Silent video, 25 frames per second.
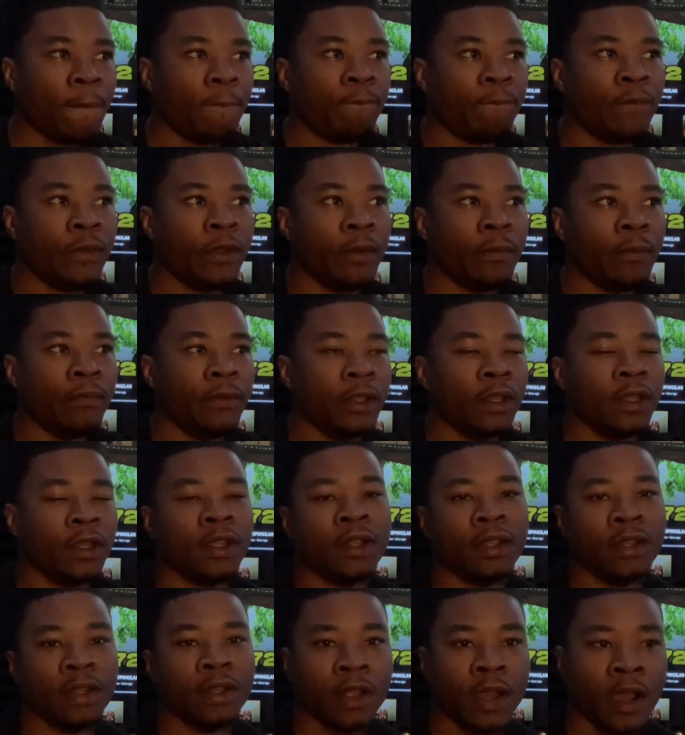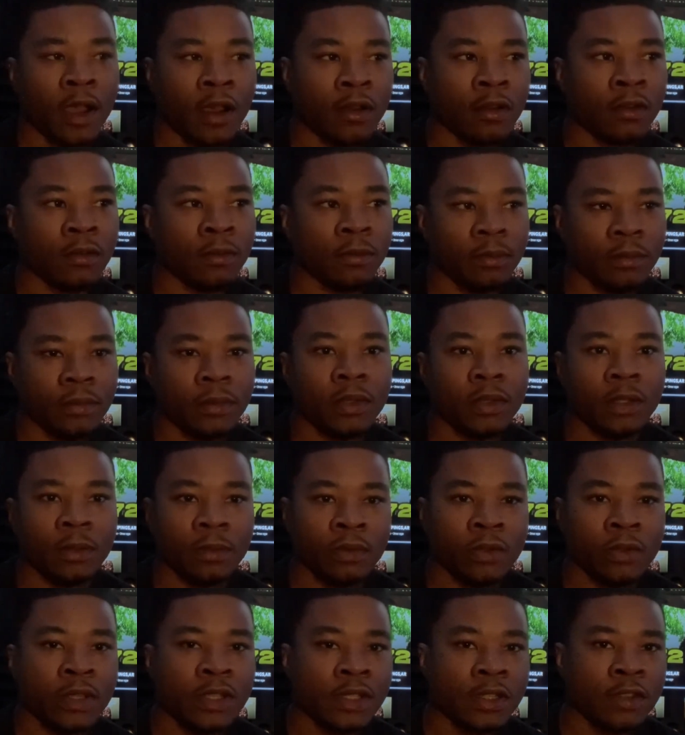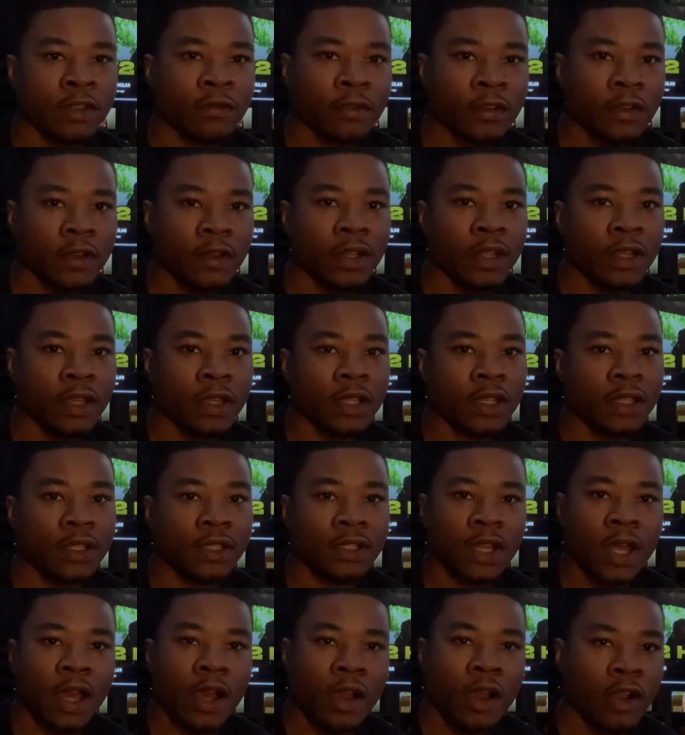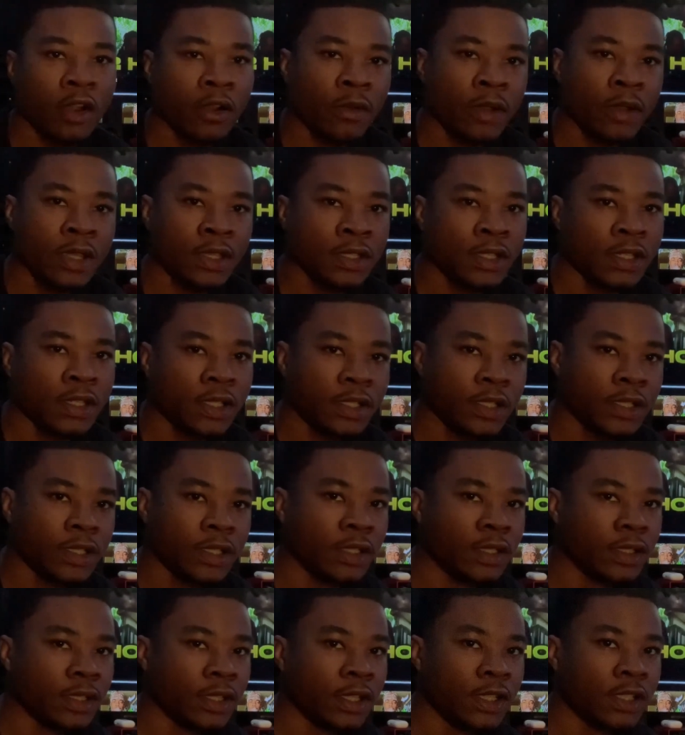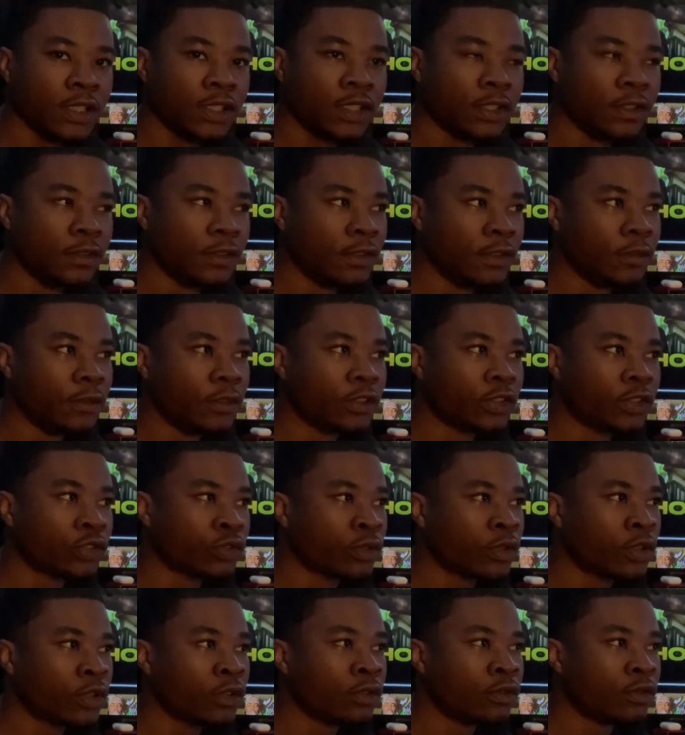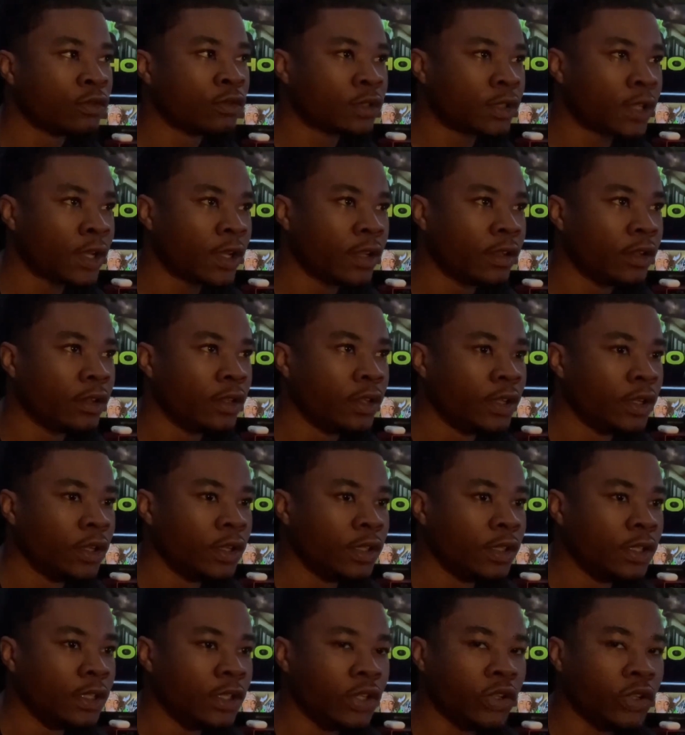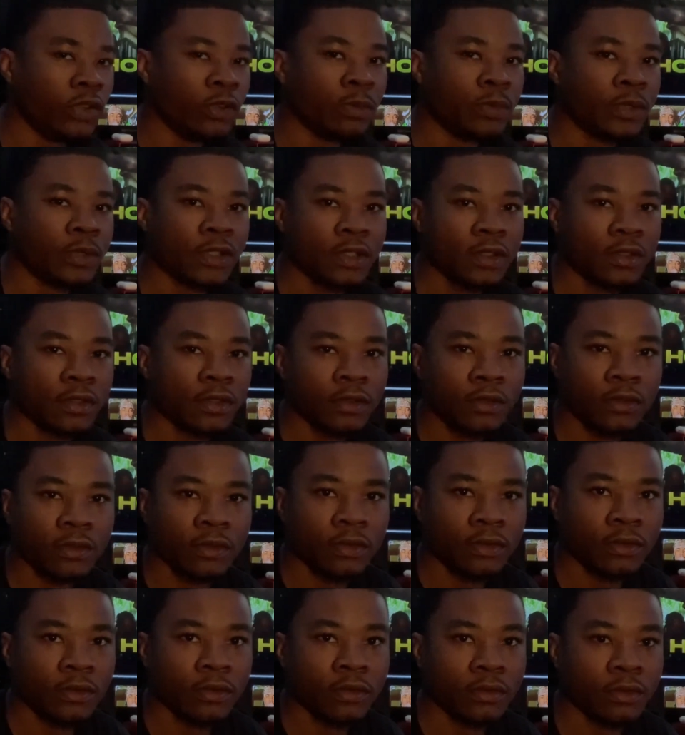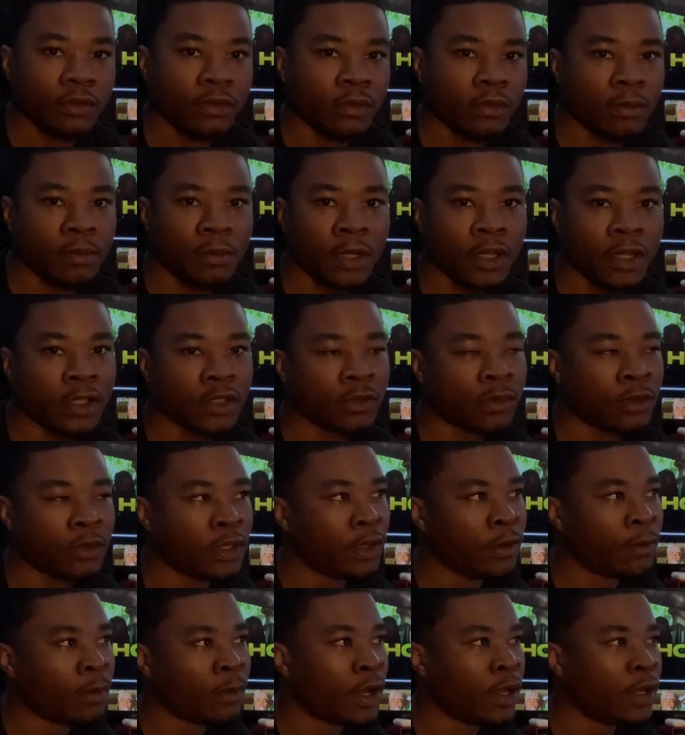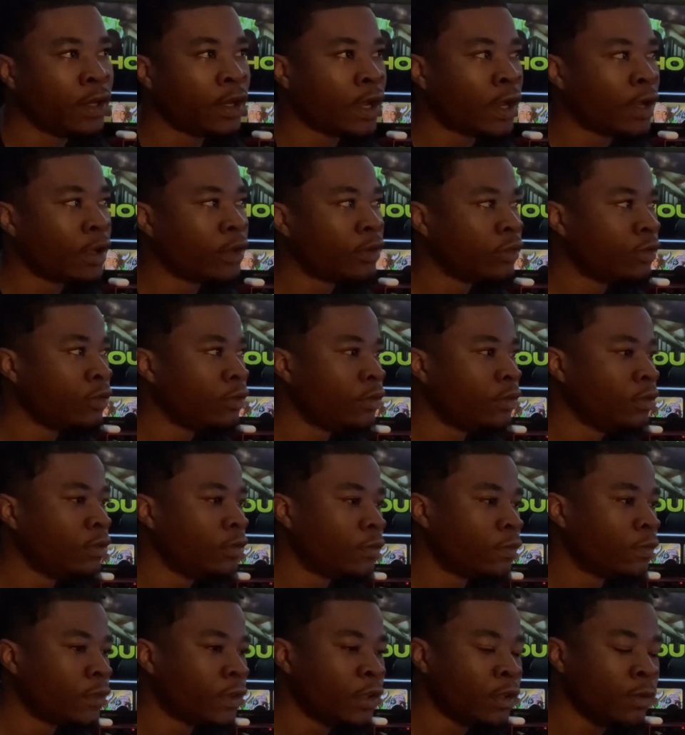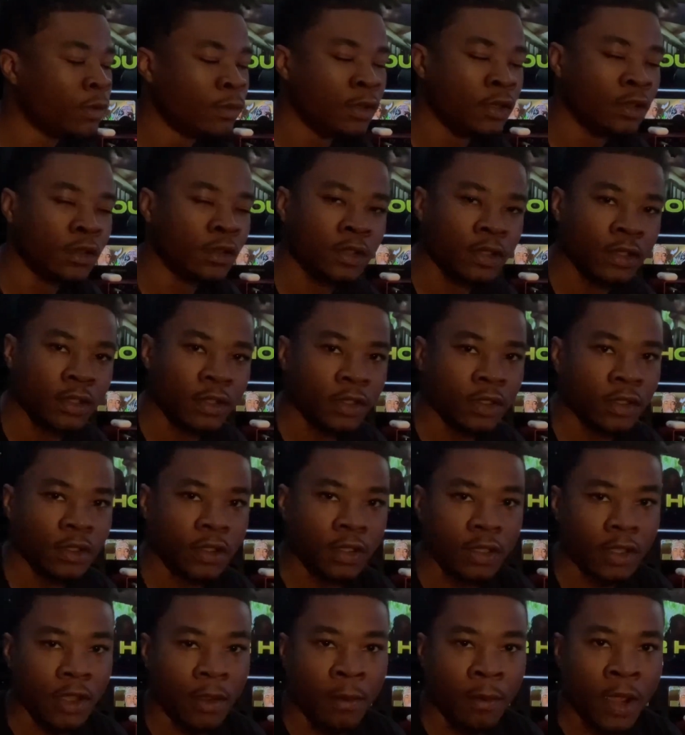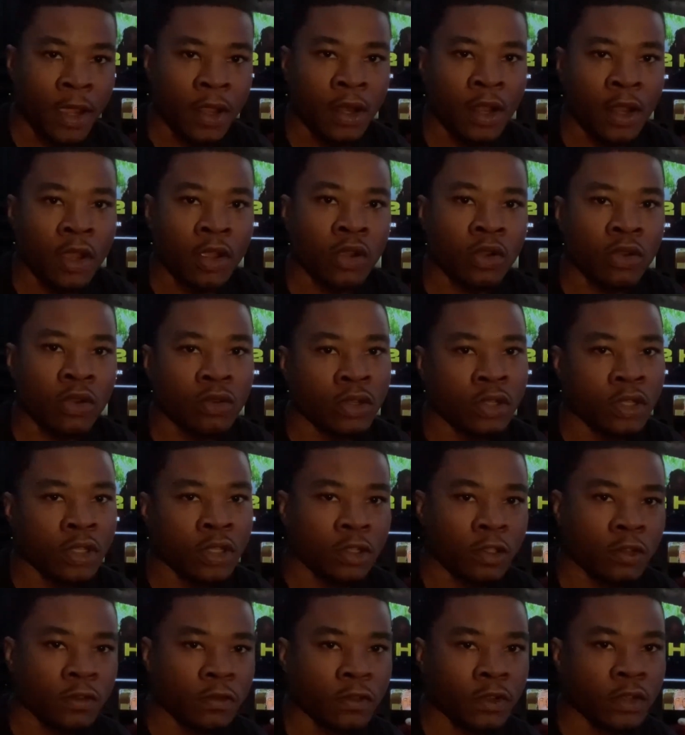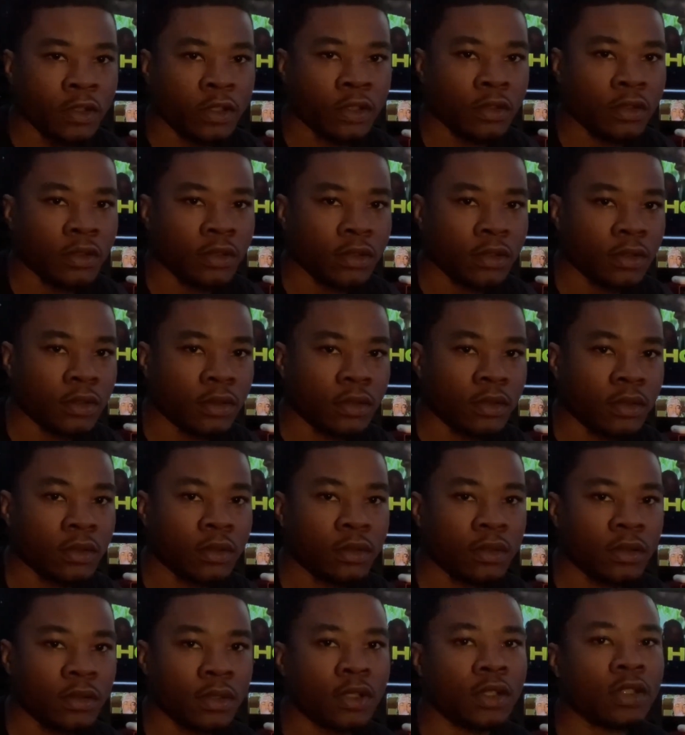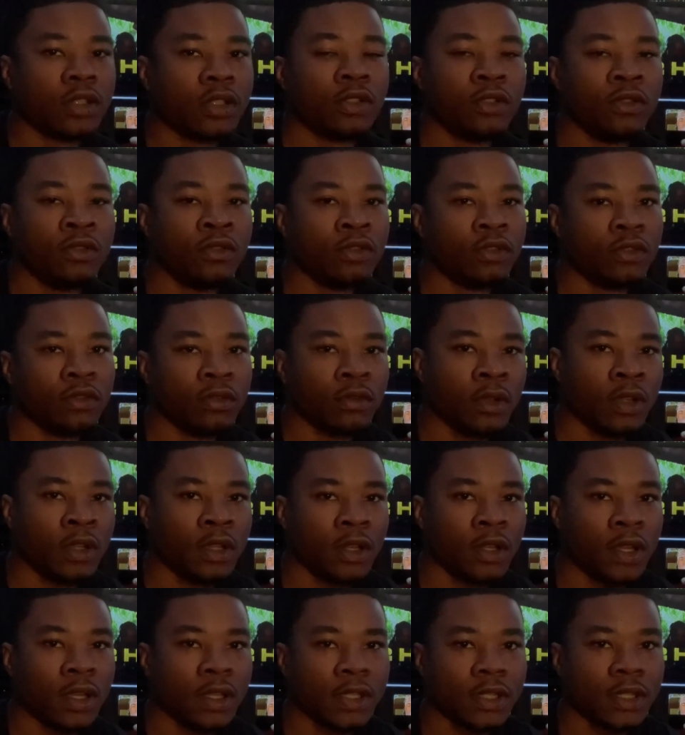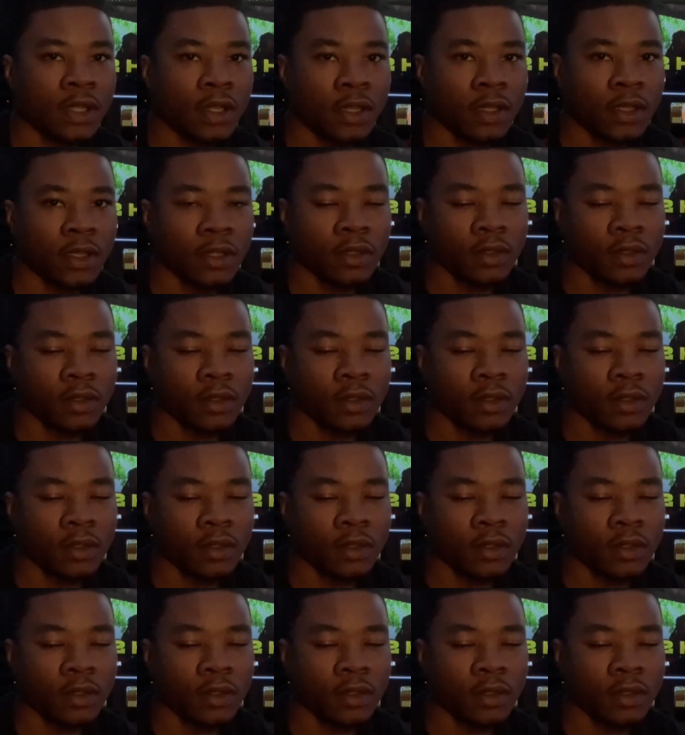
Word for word: the, and all the reason for that is not always good. It's struggles, like dips, months where it might not, you, you feel me? It might not go good for you. Excuse me, I ain't outside.